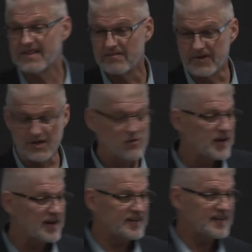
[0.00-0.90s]
But you know what
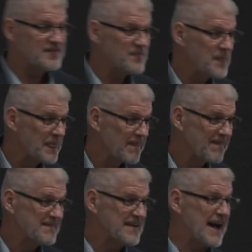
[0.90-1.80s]
I did?
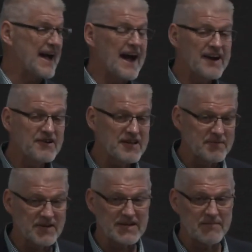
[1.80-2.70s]
I hired
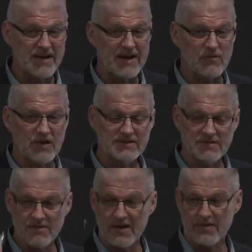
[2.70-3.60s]
him to come back once a
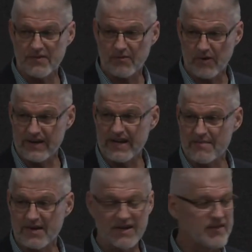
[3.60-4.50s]
month, one day a
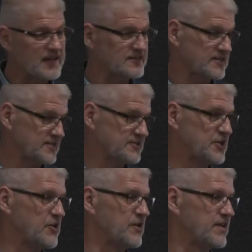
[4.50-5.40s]
month as a
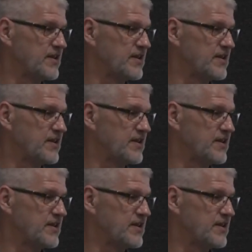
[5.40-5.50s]
consultant